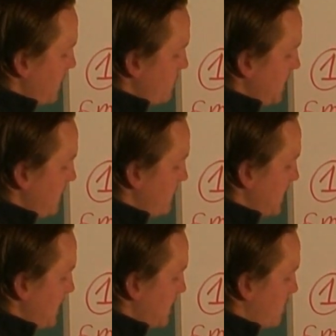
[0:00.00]
you
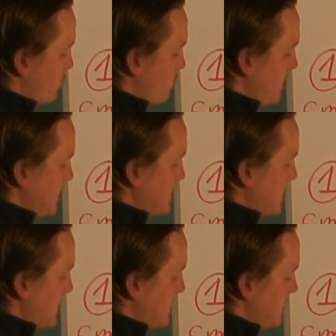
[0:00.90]
even increase
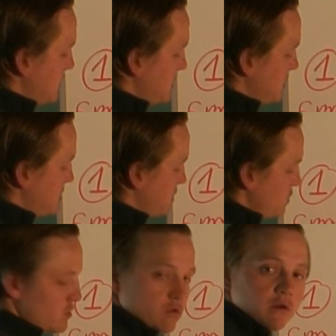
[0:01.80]
it
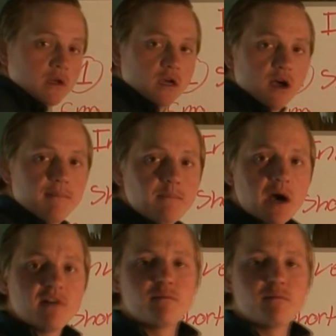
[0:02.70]
to above